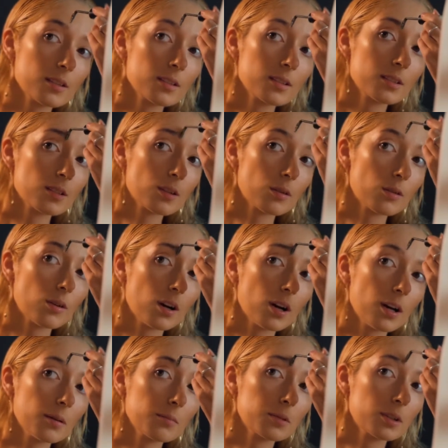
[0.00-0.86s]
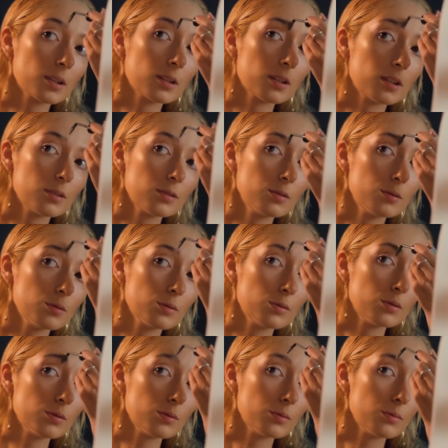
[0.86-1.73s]
So I'm gonna do
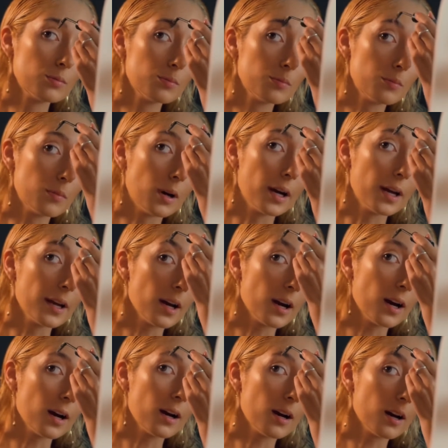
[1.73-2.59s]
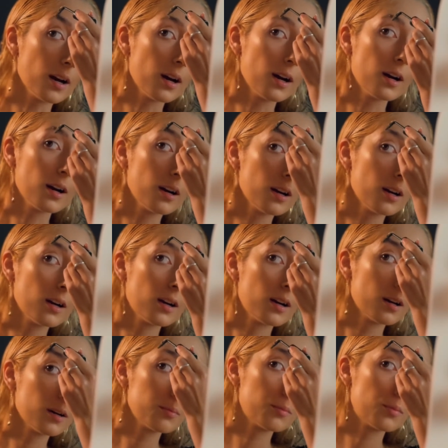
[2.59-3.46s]
my
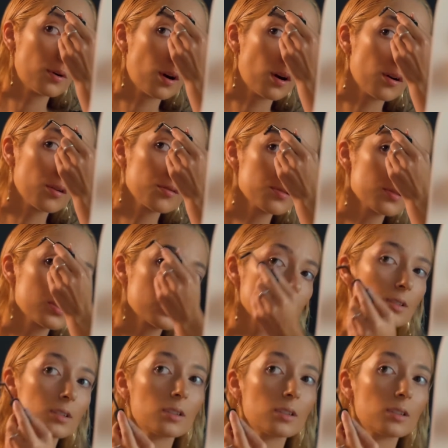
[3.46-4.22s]
brows.